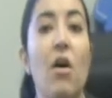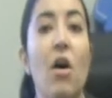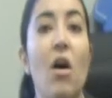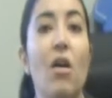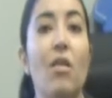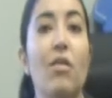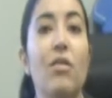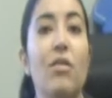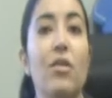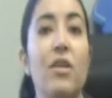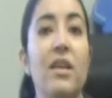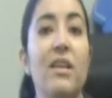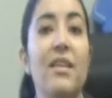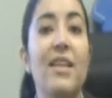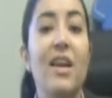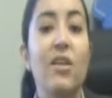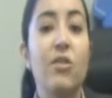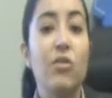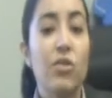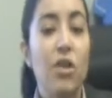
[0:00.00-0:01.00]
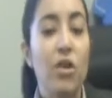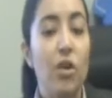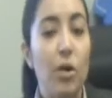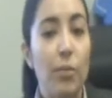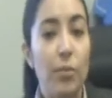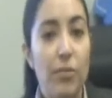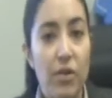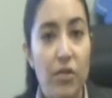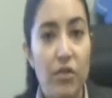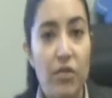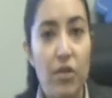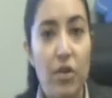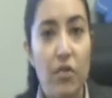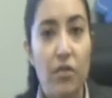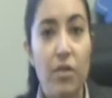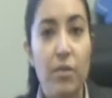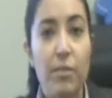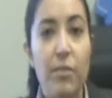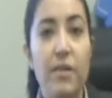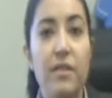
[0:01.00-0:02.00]
on the day-to-day operation
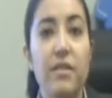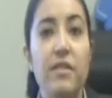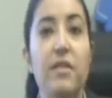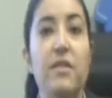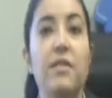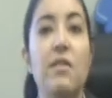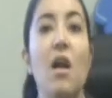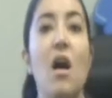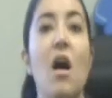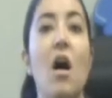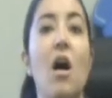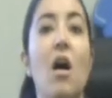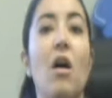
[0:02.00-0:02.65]
of the business,